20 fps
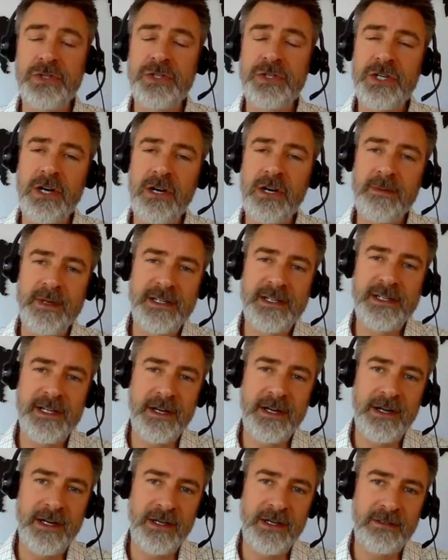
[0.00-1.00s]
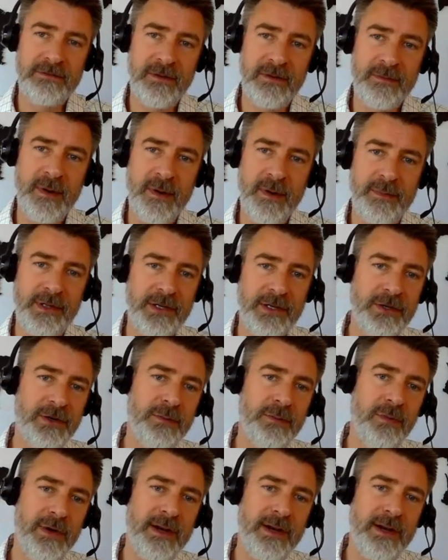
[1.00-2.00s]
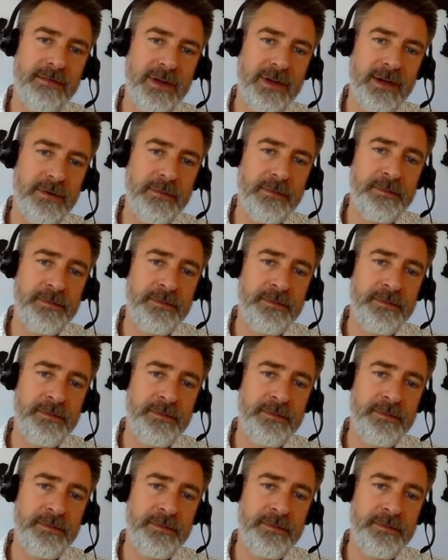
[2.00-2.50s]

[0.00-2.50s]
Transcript: Gold star material from a political point of view.